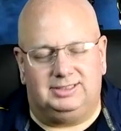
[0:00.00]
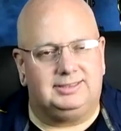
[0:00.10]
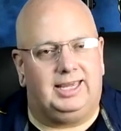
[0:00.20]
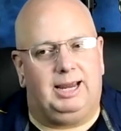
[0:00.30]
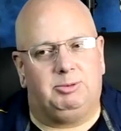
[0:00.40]
This
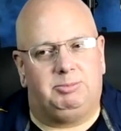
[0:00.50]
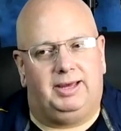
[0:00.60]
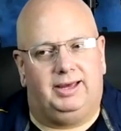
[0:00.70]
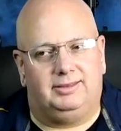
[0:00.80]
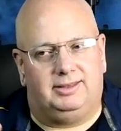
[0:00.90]
camera
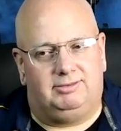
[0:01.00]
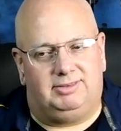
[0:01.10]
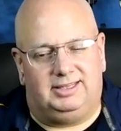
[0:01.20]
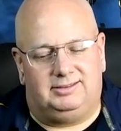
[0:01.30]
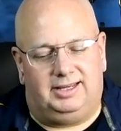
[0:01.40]
bag, the
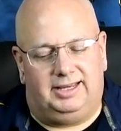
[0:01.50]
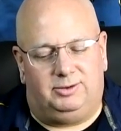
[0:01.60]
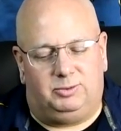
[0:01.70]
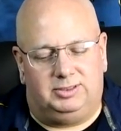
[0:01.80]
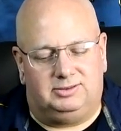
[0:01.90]
Think
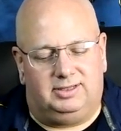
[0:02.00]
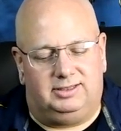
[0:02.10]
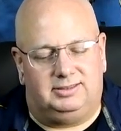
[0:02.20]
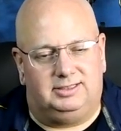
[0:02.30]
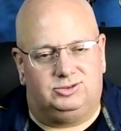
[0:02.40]
Tank ones
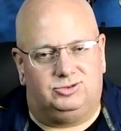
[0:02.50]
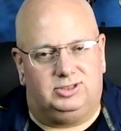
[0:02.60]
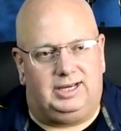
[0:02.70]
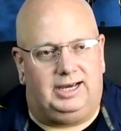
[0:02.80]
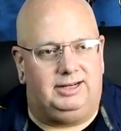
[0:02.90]
like this, they're
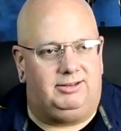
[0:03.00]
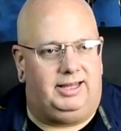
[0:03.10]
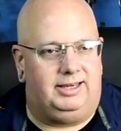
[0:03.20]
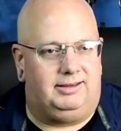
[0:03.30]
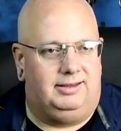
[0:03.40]
kind of
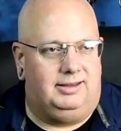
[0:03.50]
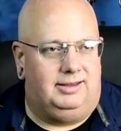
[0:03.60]
like